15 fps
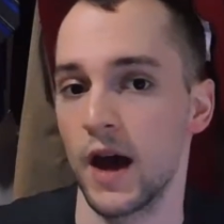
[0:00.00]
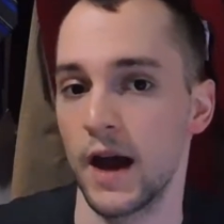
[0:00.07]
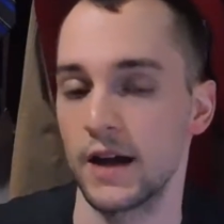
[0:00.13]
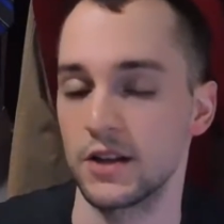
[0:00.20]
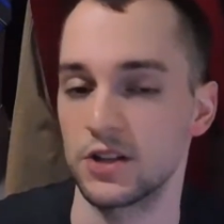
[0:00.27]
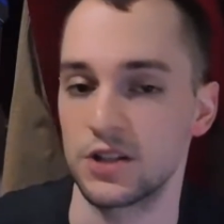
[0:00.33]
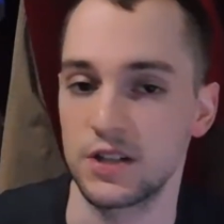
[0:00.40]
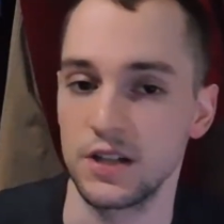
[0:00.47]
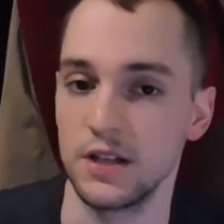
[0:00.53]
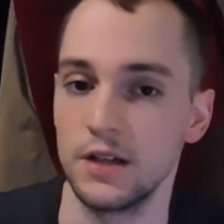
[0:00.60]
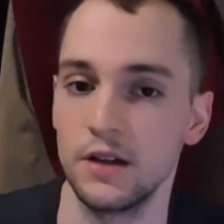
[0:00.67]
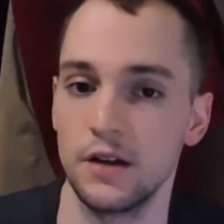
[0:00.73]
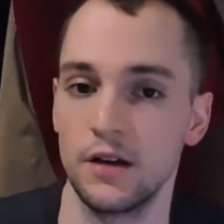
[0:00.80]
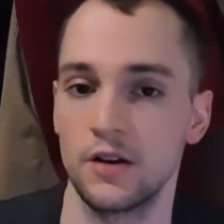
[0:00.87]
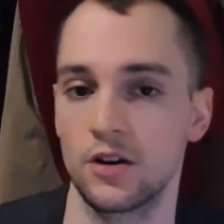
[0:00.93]
and
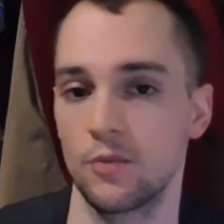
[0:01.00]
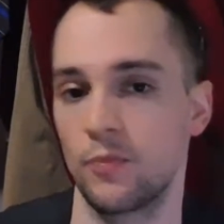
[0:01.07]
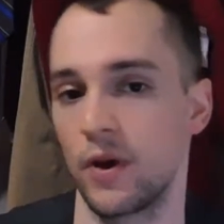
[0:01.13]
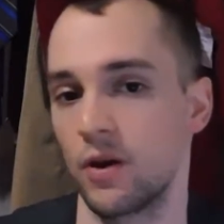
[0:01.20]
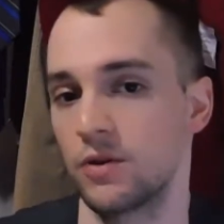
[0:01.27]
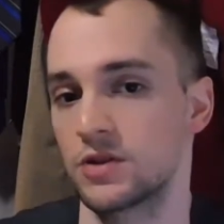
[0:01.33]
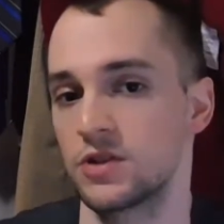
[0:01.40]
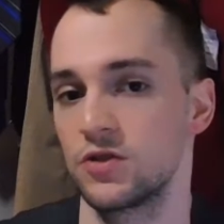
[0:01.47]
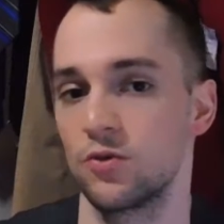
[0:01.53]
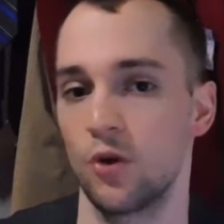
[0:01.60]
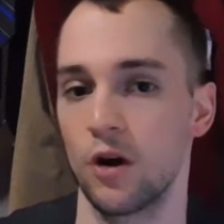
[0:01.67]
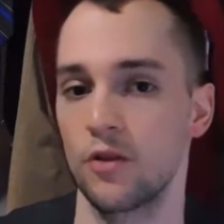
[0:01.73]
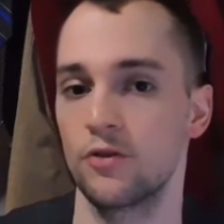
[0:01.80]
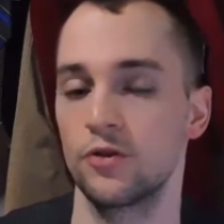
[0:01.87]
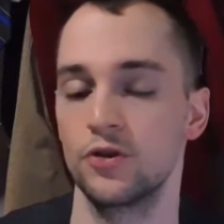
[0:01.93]
see, in comparison
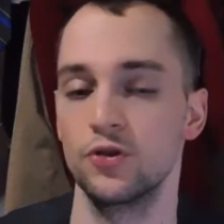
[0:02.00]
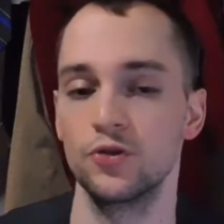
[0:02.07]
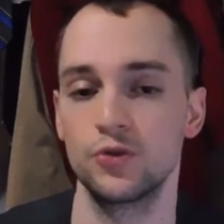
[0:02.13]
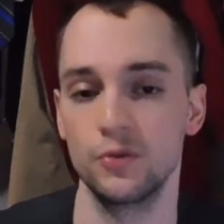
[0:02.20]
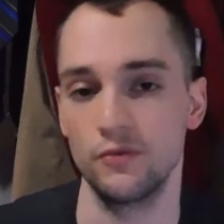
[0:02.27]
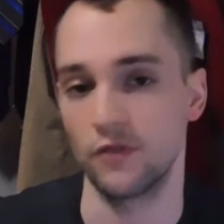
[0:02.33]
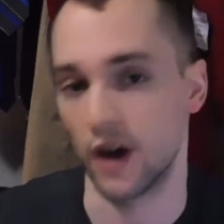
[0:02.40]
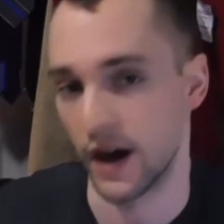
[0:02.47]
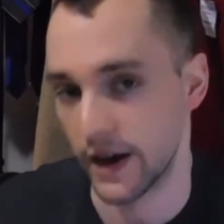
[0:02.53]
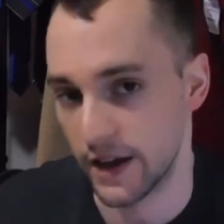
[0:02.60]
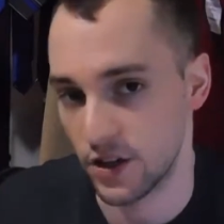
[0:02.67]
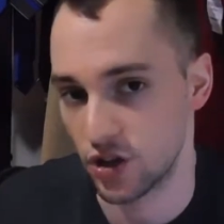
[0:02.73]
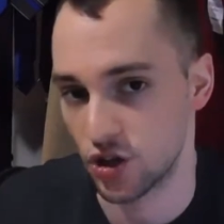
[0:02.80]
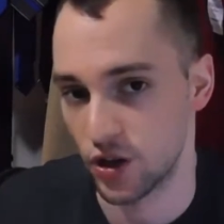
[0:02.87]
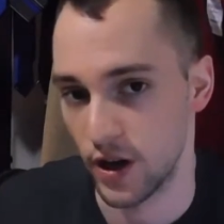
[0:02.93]
to other YouTube
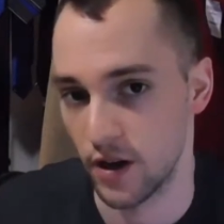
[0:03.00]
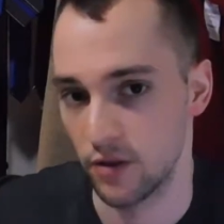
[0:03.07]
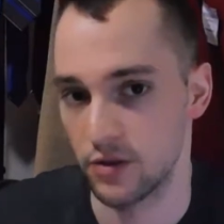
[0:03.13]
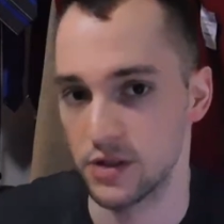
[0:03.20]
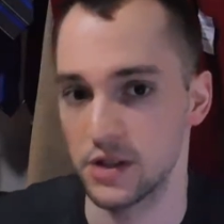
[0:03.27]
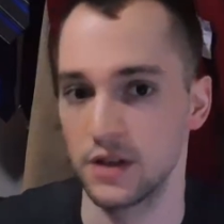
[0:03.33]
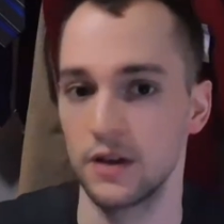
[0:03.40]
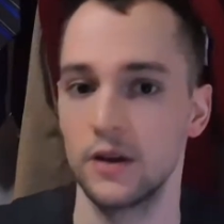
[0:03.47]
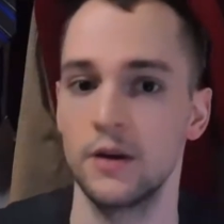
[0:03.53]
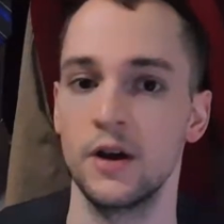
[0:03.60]
finance channels,